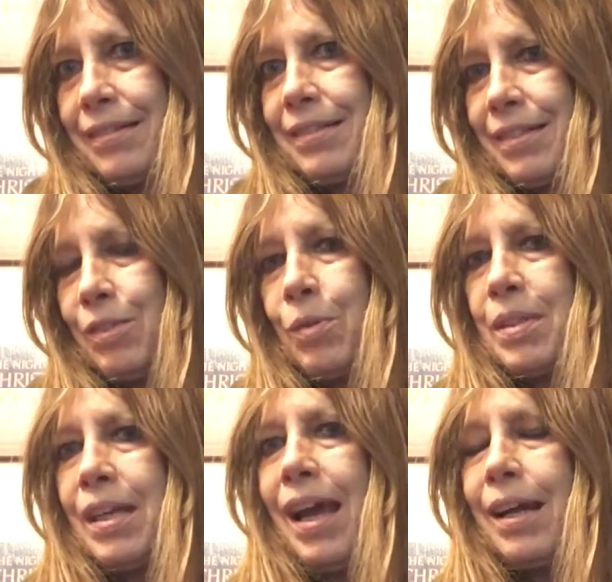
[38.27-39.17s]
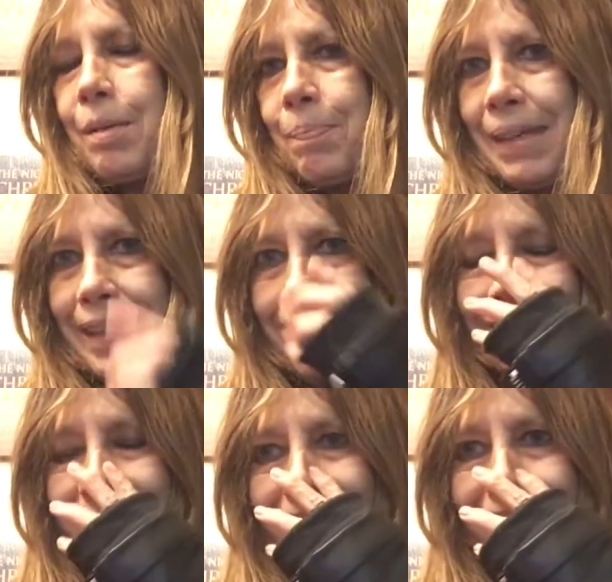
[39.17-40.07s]
to attack me.
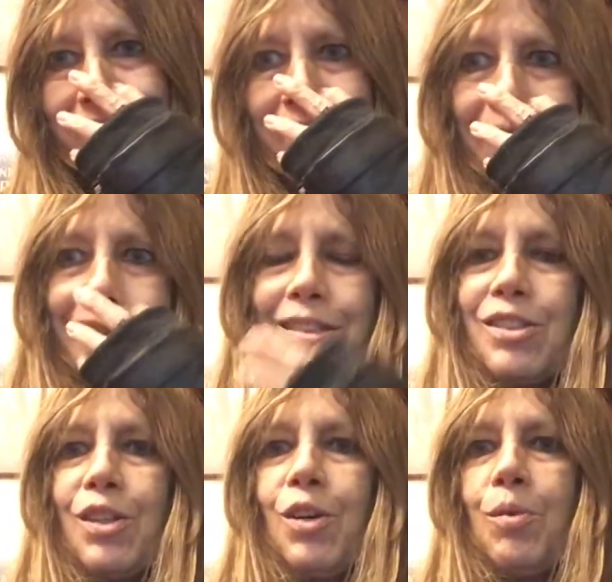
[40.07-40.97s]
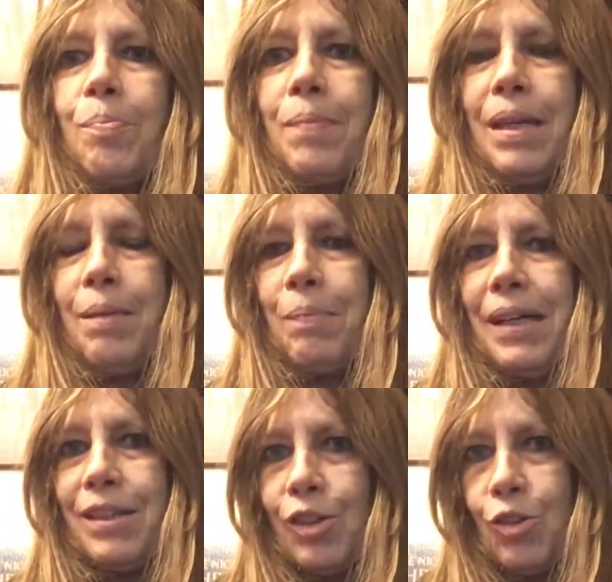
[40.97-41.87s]
So me and my
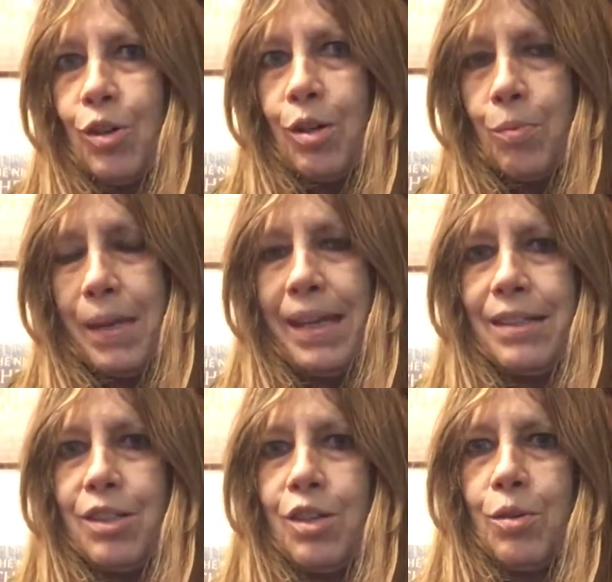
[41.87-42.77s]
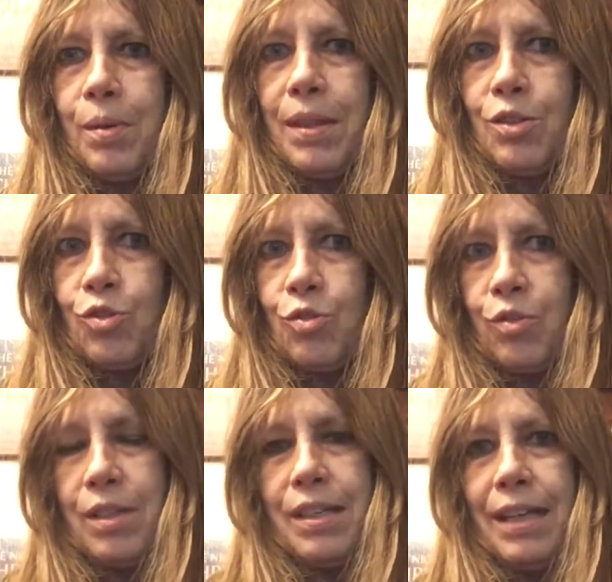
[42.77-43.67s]
dog, we had to go in the
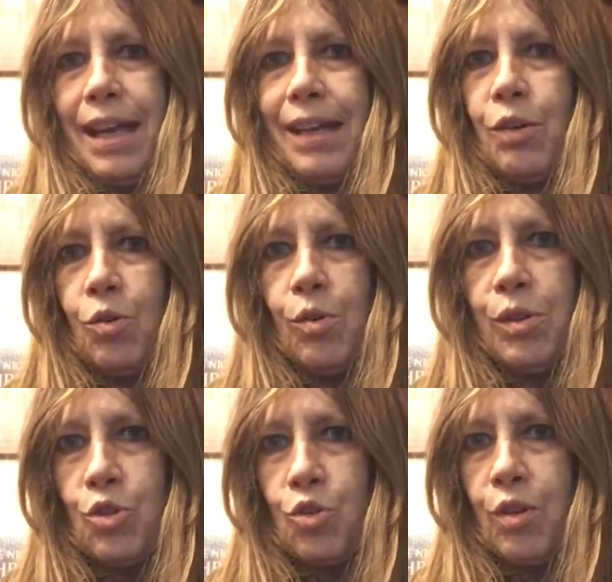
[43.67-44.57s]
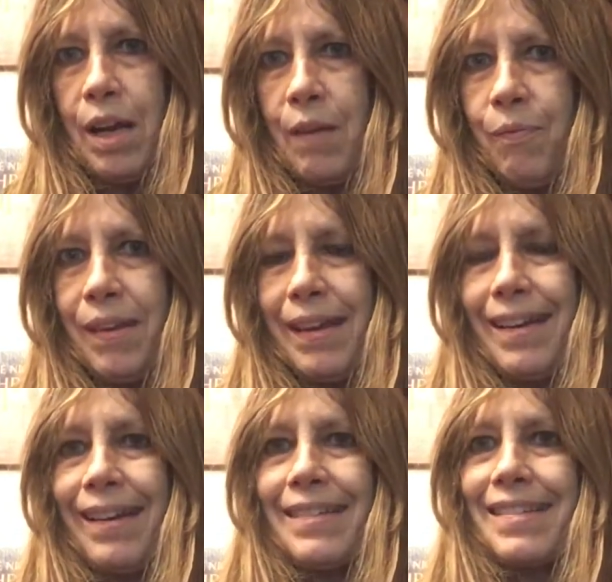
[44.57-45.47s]
street and all the traffic
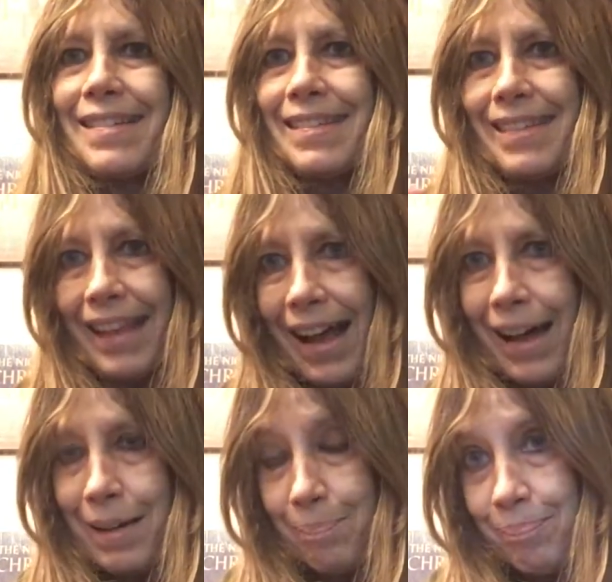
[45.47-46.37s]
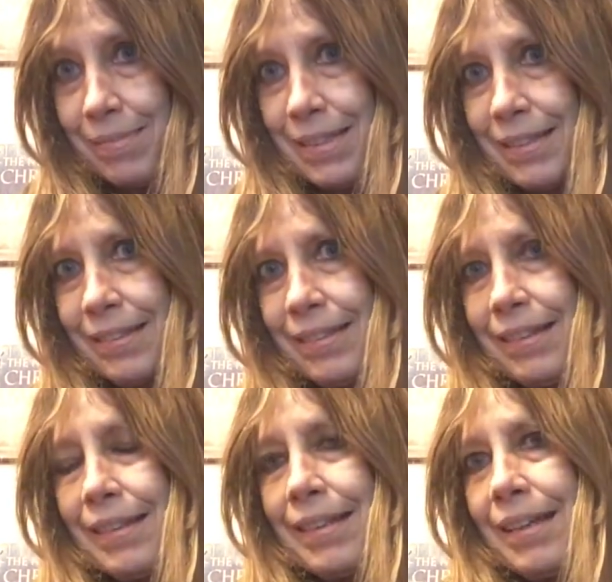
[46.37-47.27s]
stopped
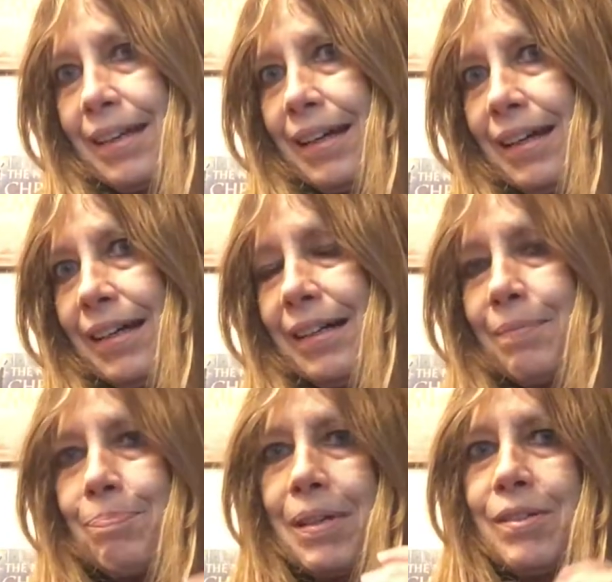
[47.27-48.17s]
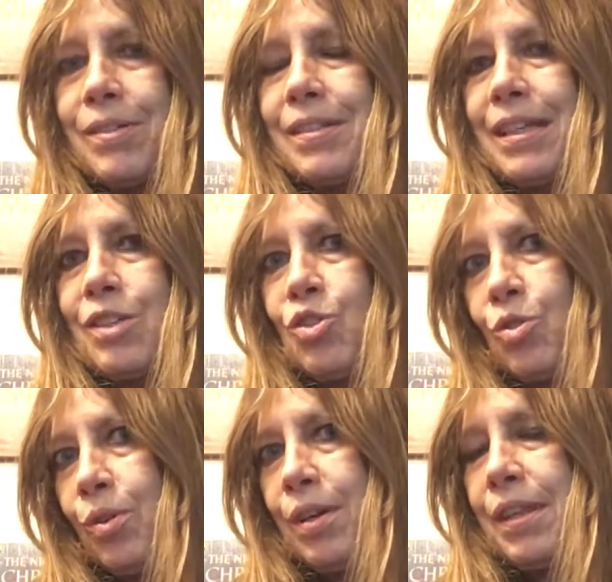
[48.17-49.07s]
uh, because they
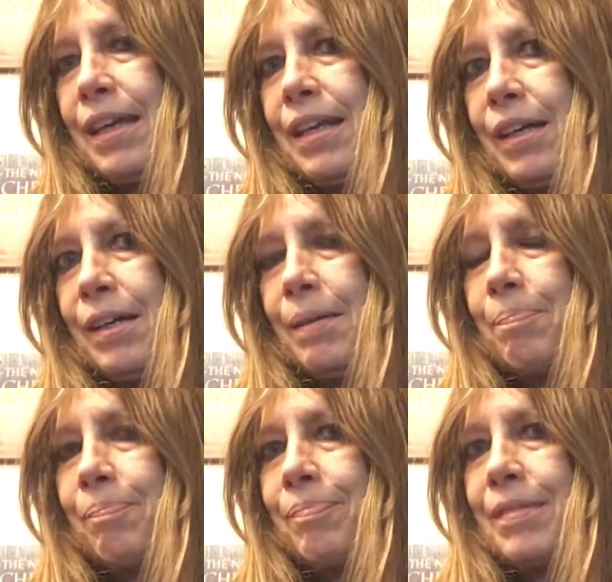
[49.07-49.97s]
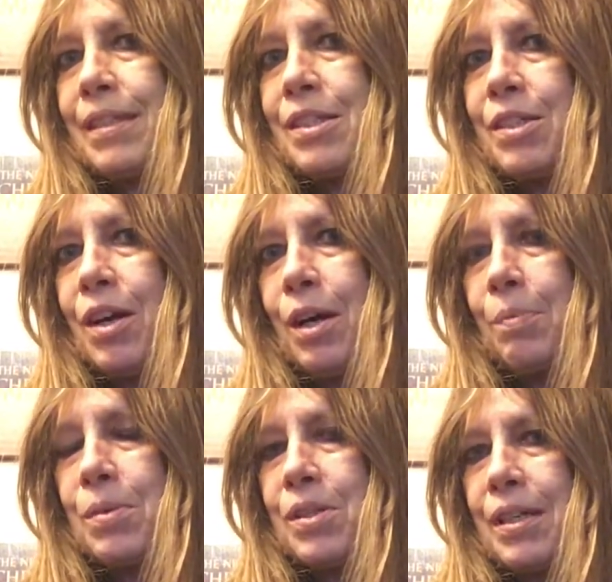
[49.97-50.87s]
saw that um, this guy
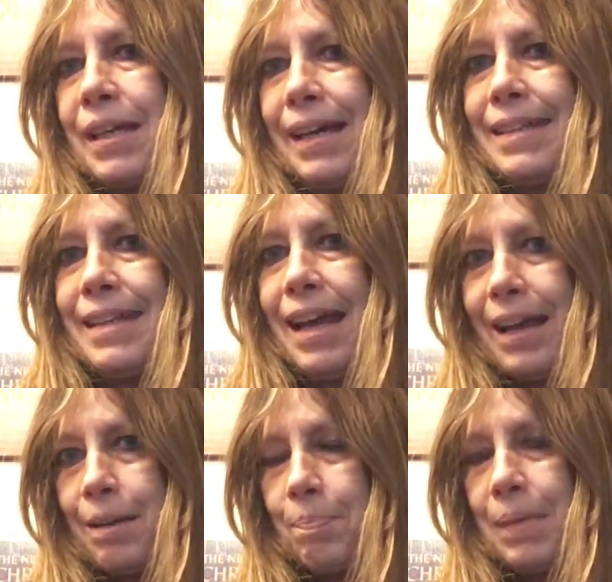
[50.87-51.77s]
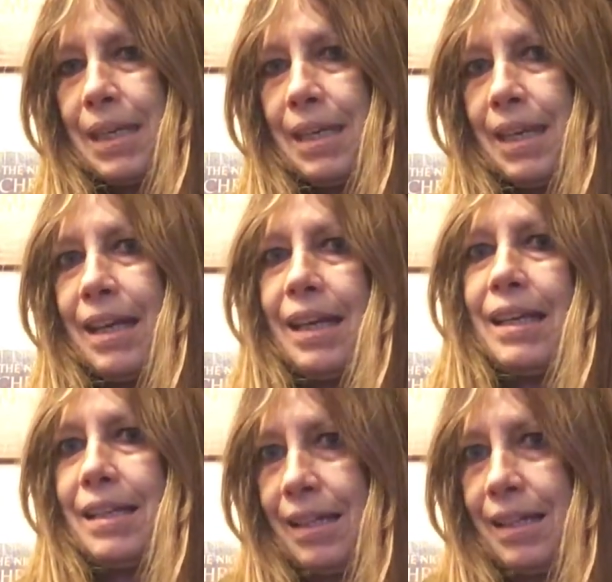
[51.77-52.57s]
was going to attack me and